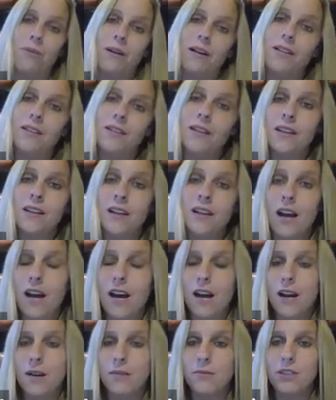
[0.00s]
But
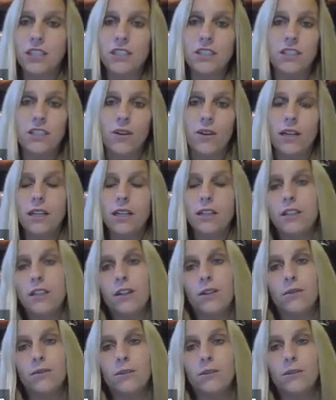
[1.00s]
just knowing, you
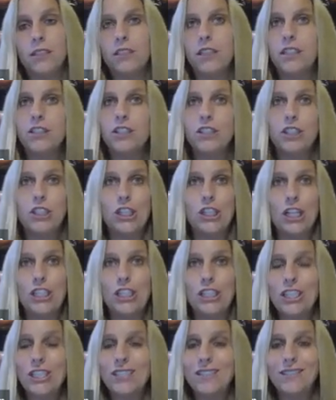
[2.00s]
know, it's
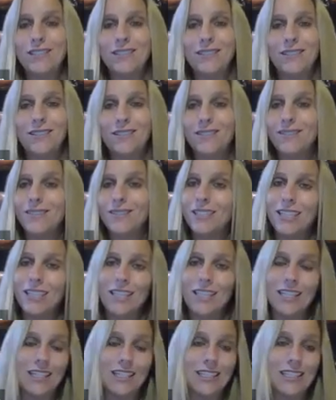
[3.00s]
judges
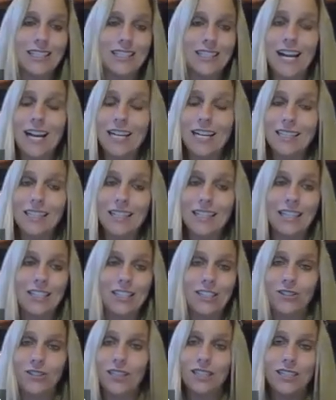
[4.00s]
sitting and deciding the
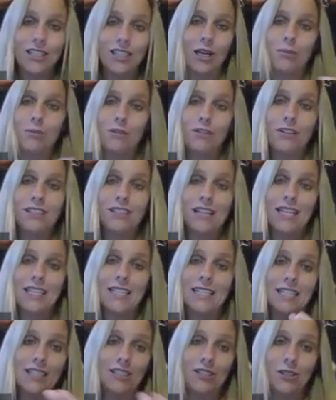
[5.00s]
issues as they're presented